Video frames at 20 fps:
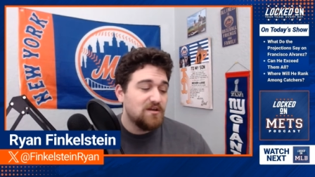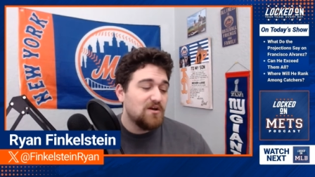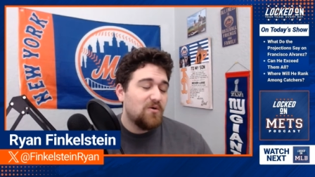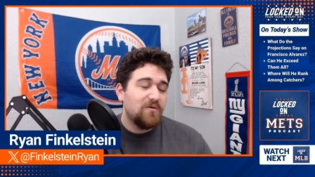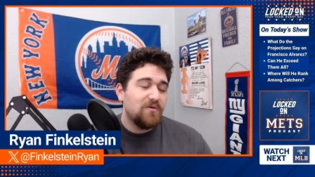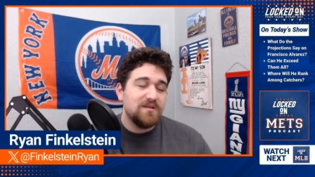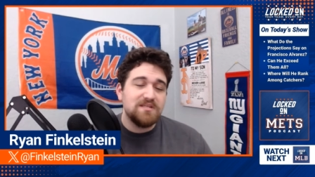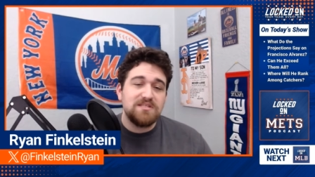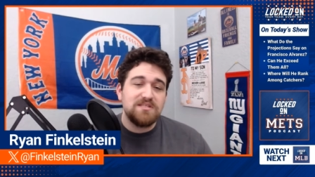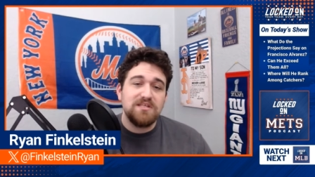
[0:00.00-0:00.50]

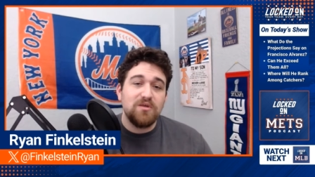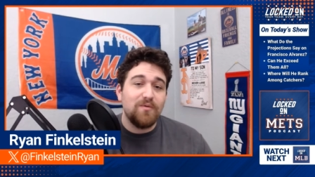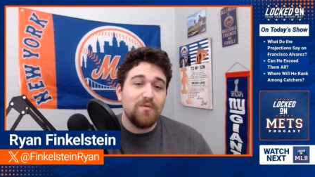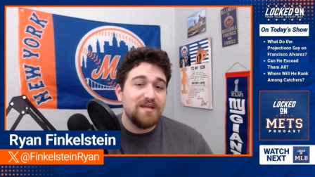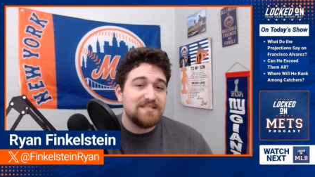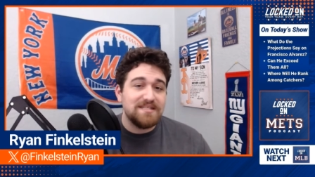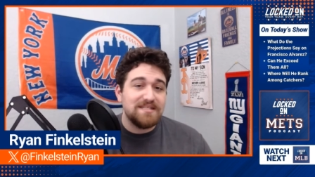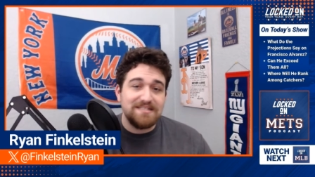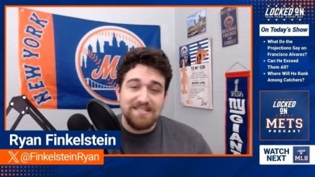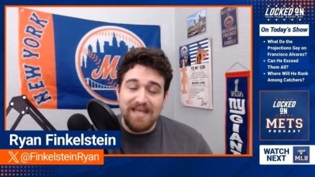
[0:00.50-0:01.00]
when you see the way
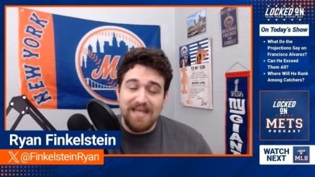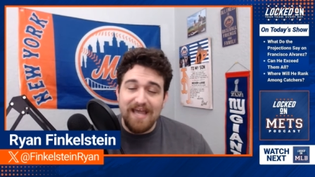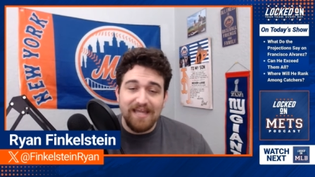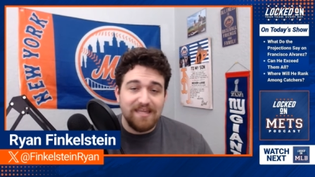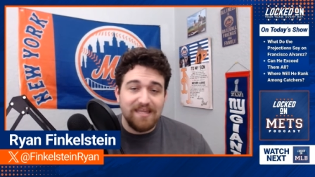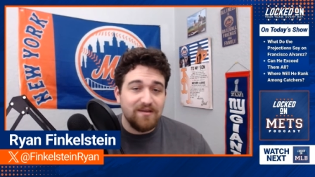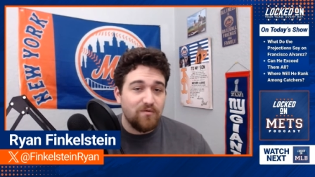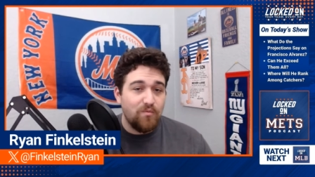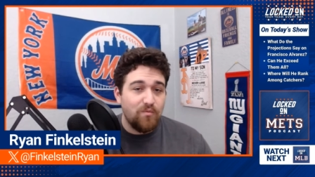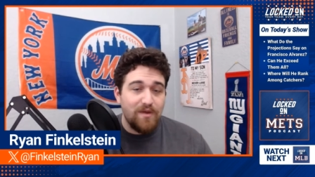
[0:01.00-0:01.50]
he's
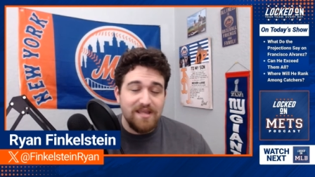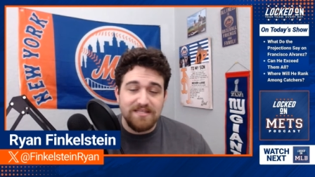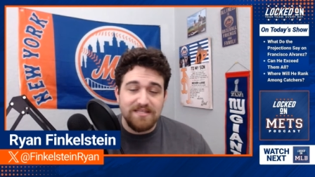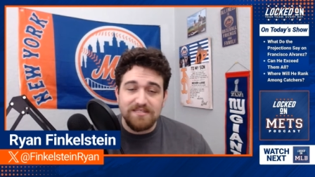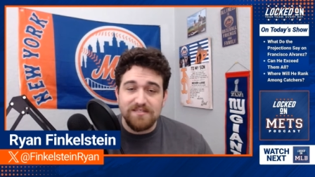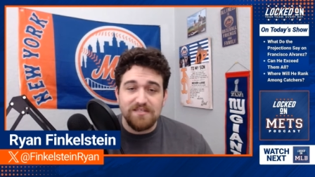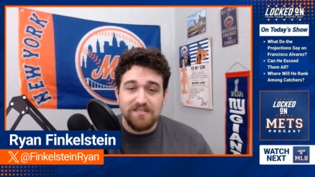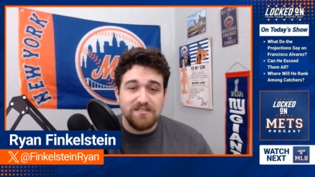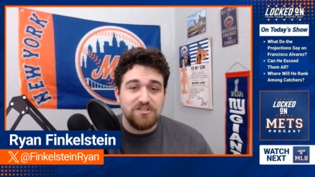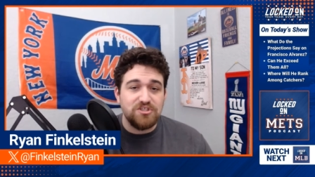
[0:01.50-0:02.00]
attacking weights
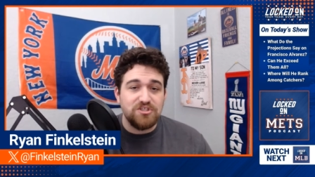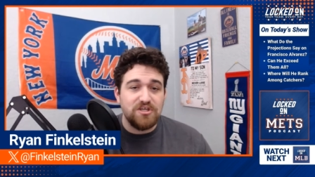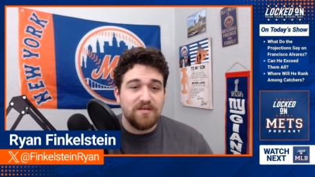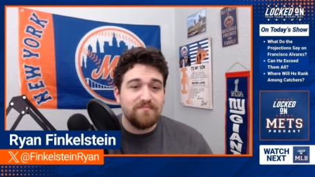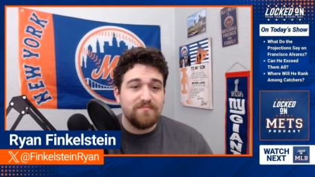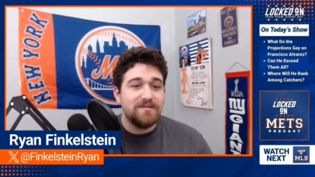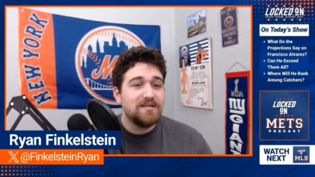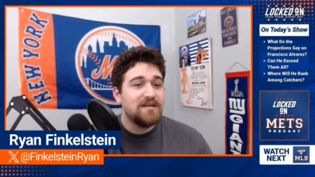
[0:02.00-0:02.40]
in the gym,